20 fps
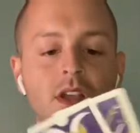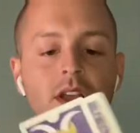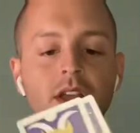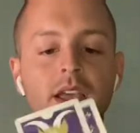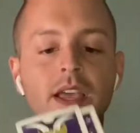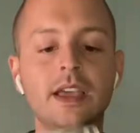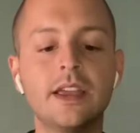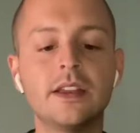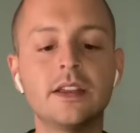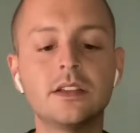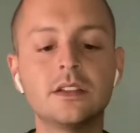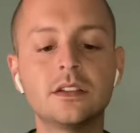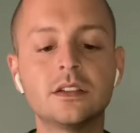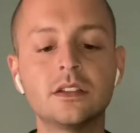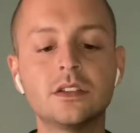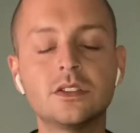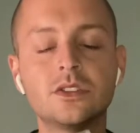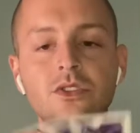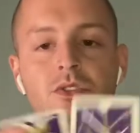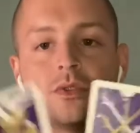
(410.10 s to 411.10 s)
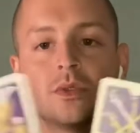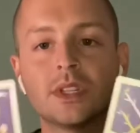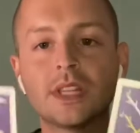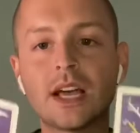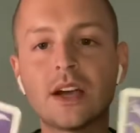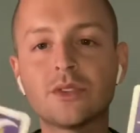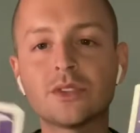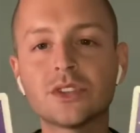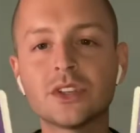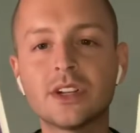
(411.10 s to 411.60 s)
And to
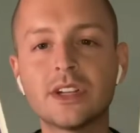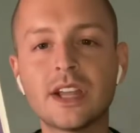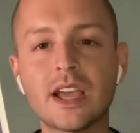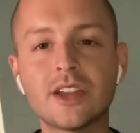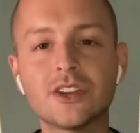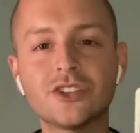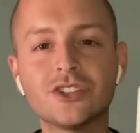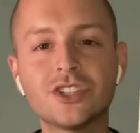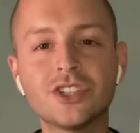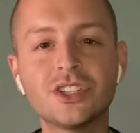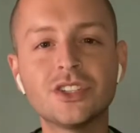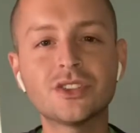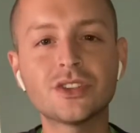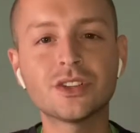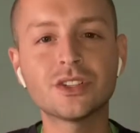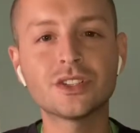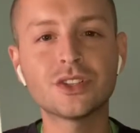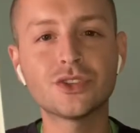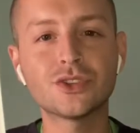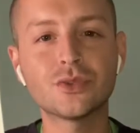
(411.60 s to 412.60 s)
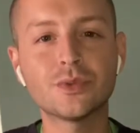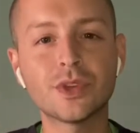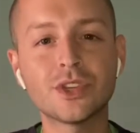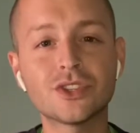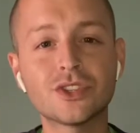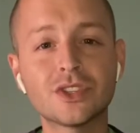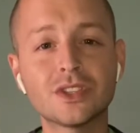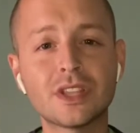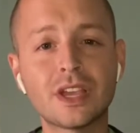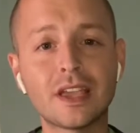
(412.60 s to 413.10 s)
allow certain energies or a
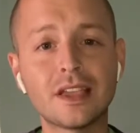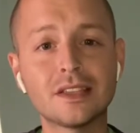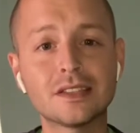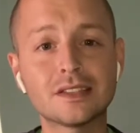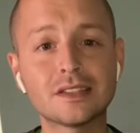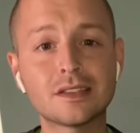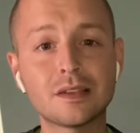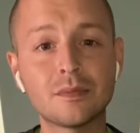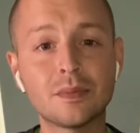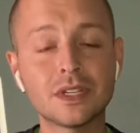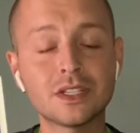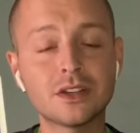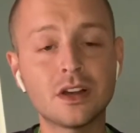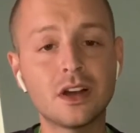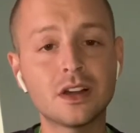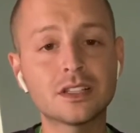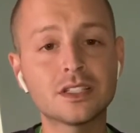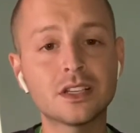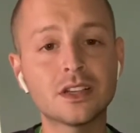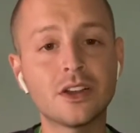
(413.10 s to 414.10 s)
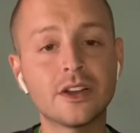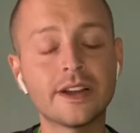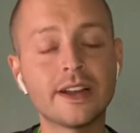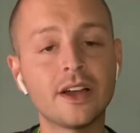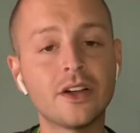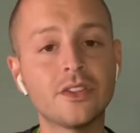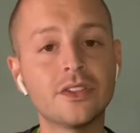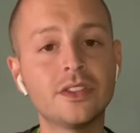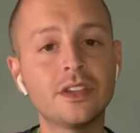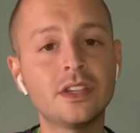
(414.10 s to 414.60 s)
situation that is a bit toxic or
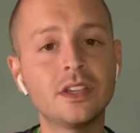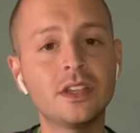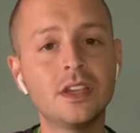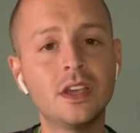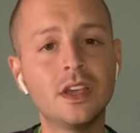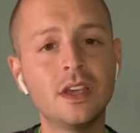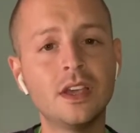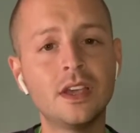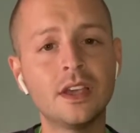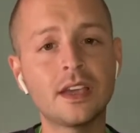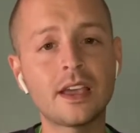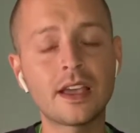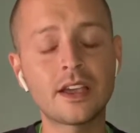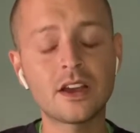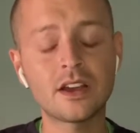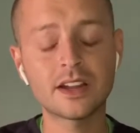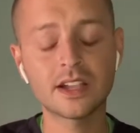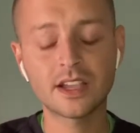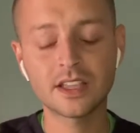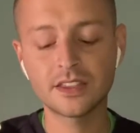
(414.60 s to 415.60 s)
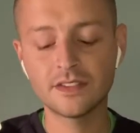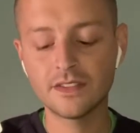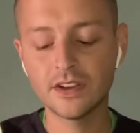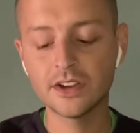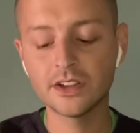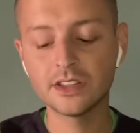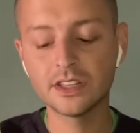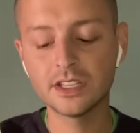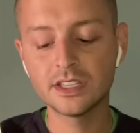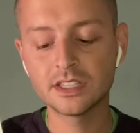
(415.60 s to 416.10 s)
unhealthy, chaotic at the very
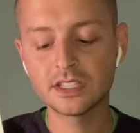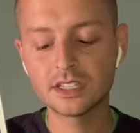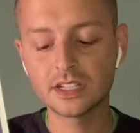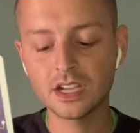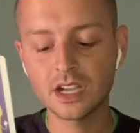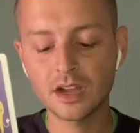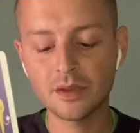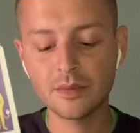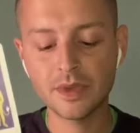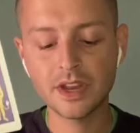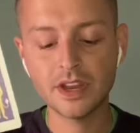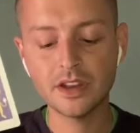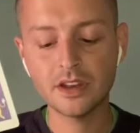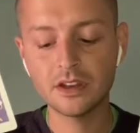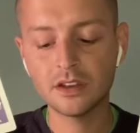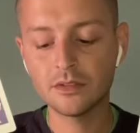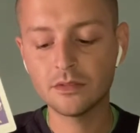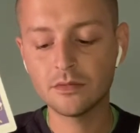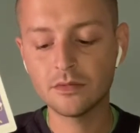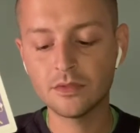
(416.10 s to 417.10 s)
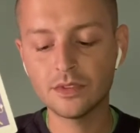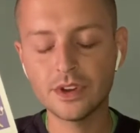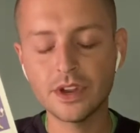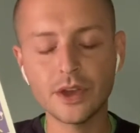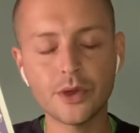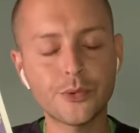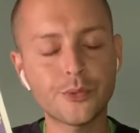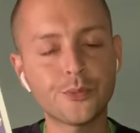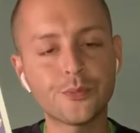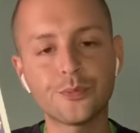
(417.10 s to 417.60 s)
least, to come in and no,
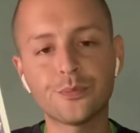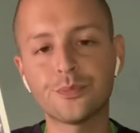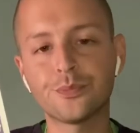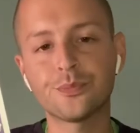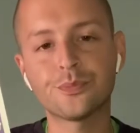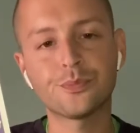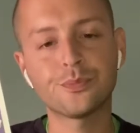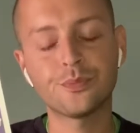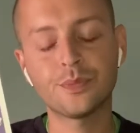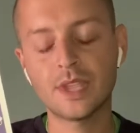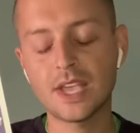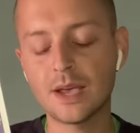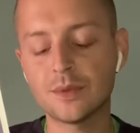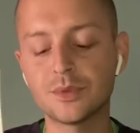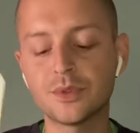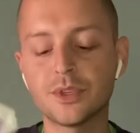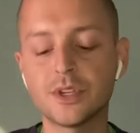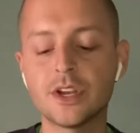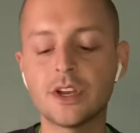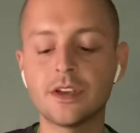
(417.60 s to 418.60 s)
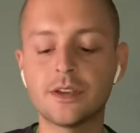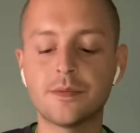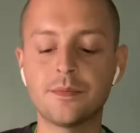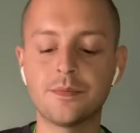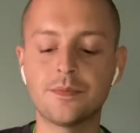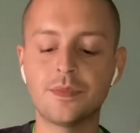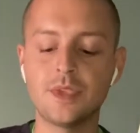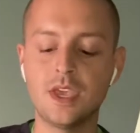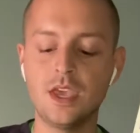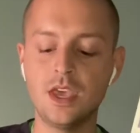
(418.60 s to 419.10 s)
absolutely not.
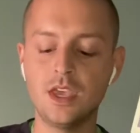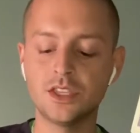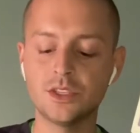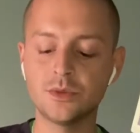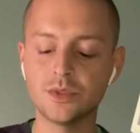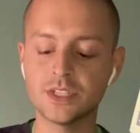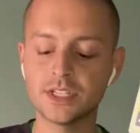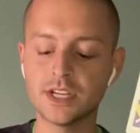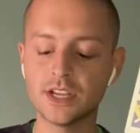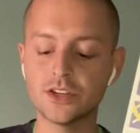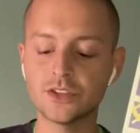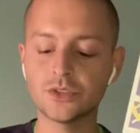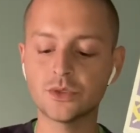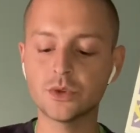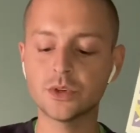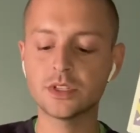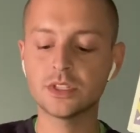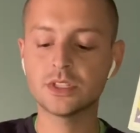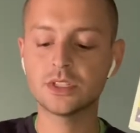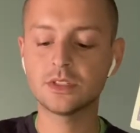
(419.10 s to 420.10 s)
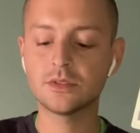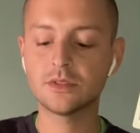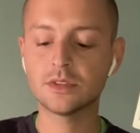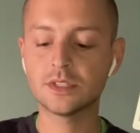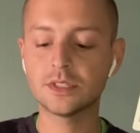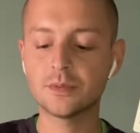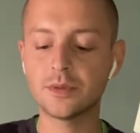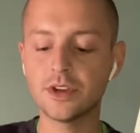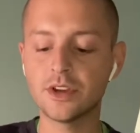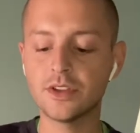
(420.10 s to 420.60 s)
So with the Ten of Swords, uh,
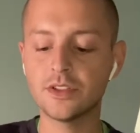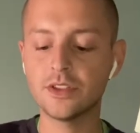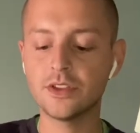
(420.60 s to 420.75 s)
spirit in the